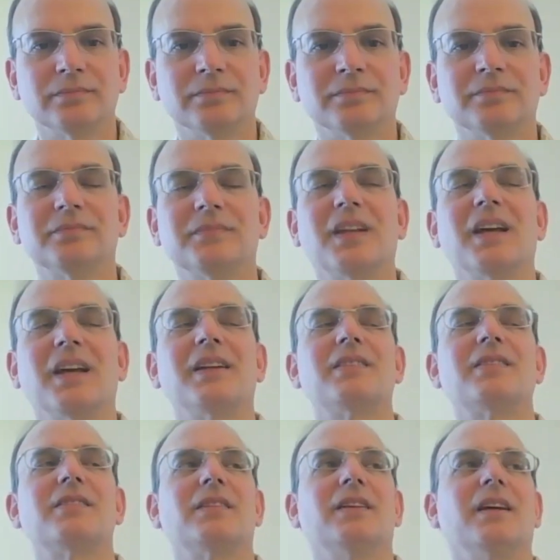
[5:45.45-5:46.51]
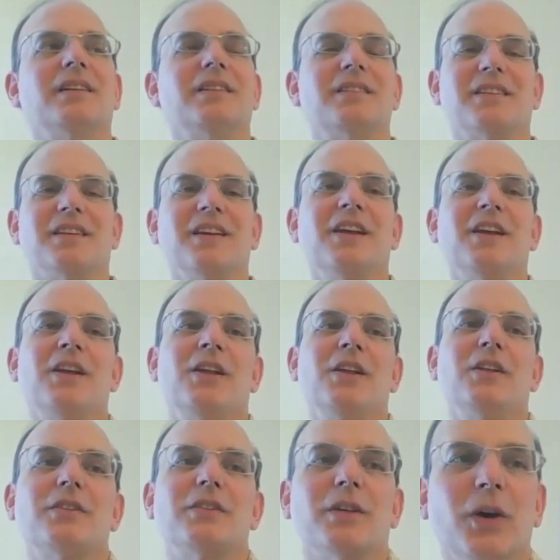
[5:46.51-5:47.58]
mm-hmm. Nice, nice.
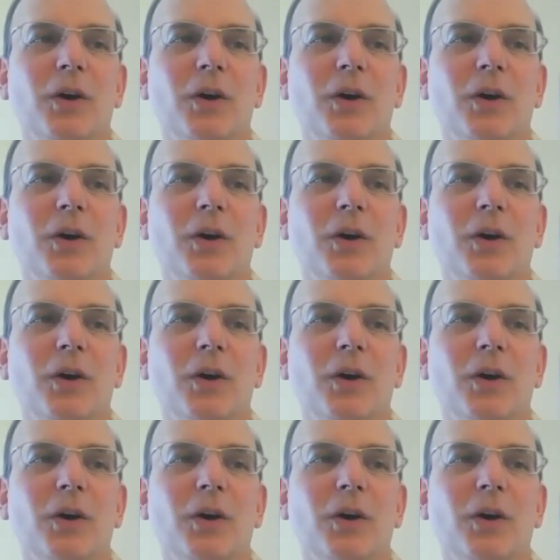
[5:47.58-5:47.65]
Mm-hmm.